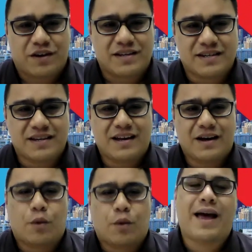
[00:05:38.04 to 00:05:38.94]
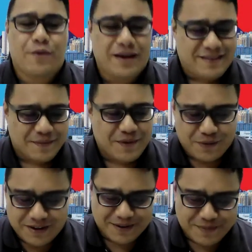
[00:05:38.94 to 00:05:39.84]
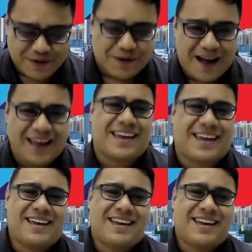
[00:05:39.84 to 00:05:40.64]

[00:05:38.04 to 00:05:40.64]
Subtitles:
rates? Why? Wait some more. Why?